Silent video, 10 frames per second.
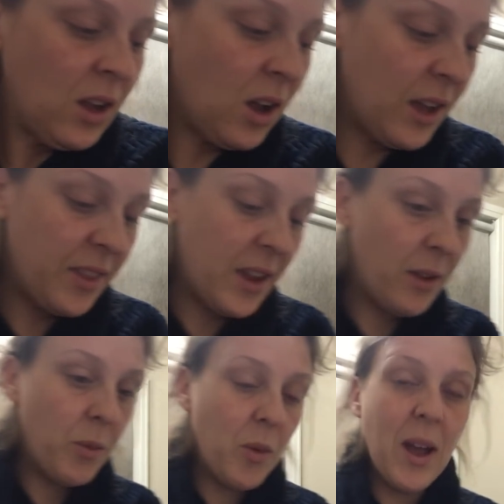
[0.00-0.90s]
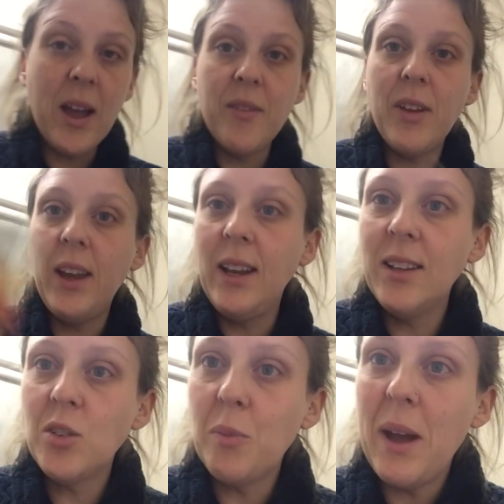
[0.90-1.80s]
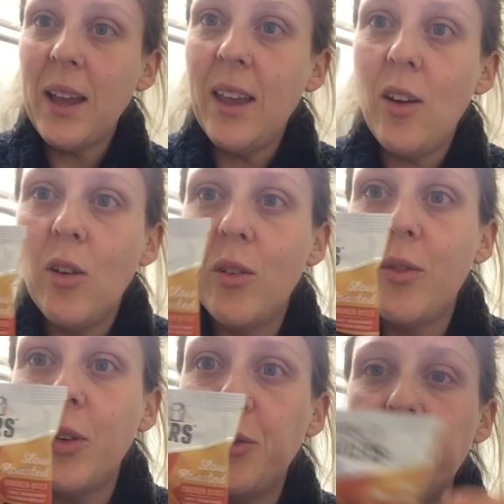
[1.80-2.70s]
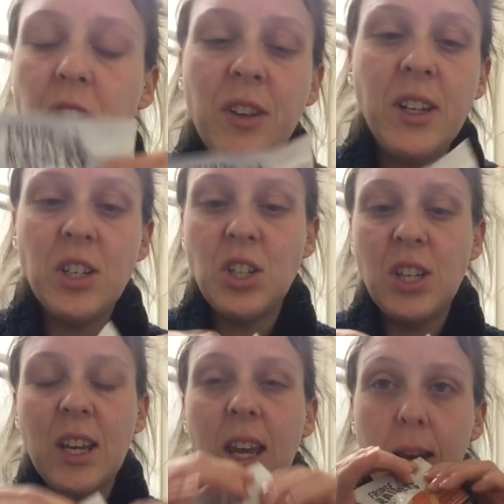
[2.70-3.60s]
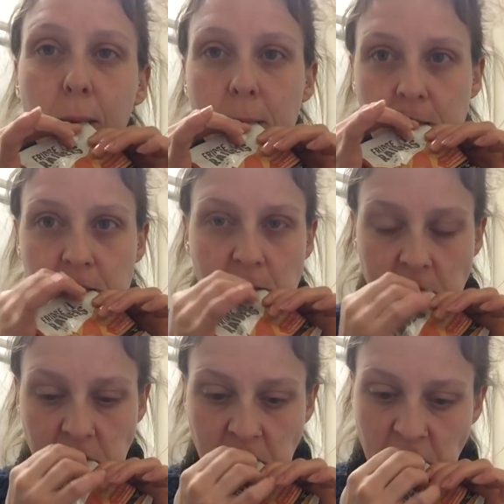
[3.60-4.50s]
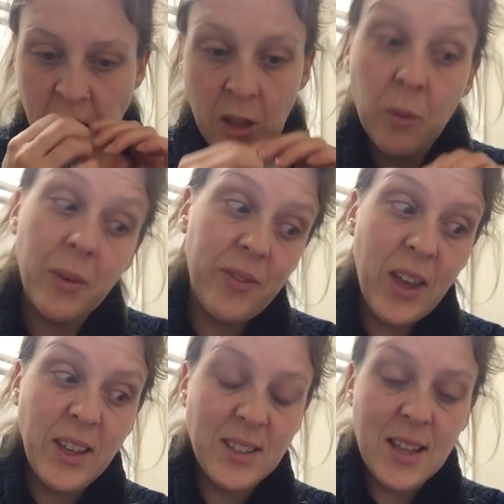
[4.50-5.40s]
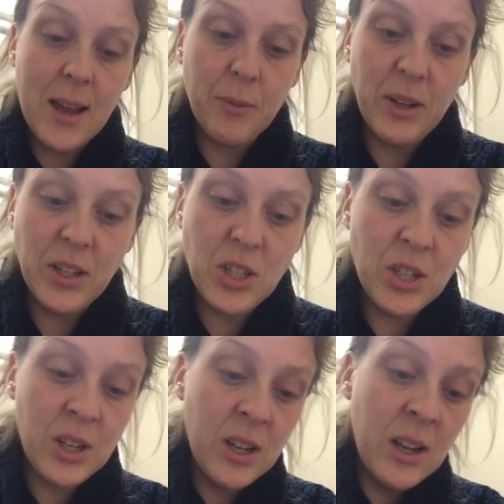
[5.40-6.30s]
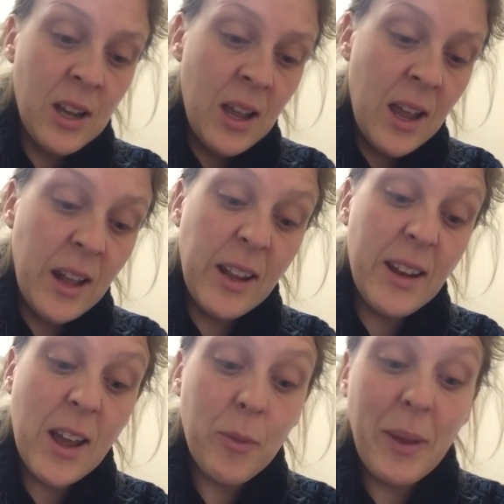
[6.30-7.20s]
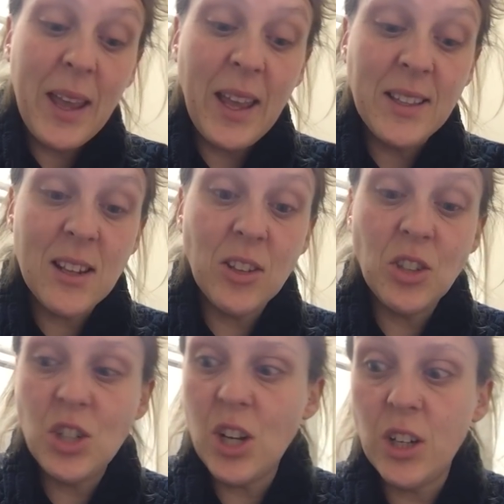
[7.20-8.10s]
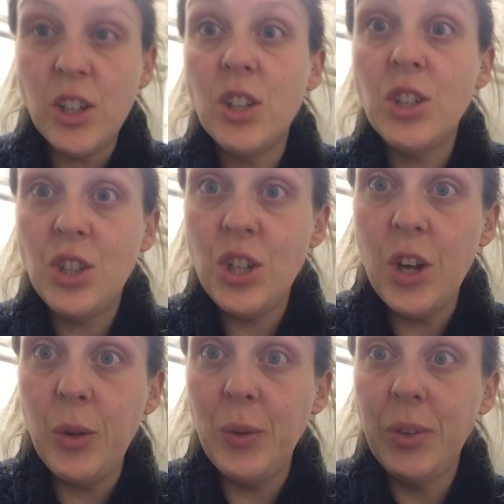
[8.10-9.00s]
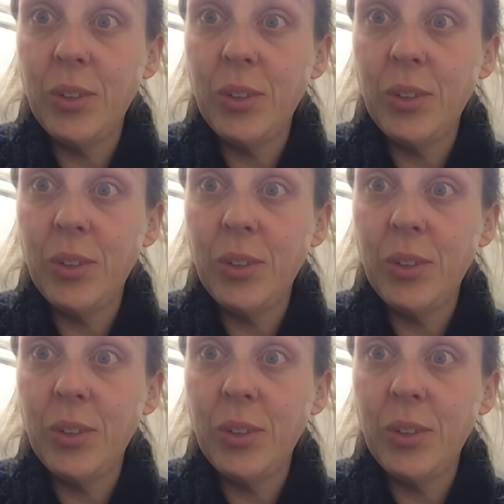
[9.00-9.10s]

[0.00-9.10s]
Kai then will have a little packet of refrigerated chicken with his sandwich, and then that'll be his lunch done too.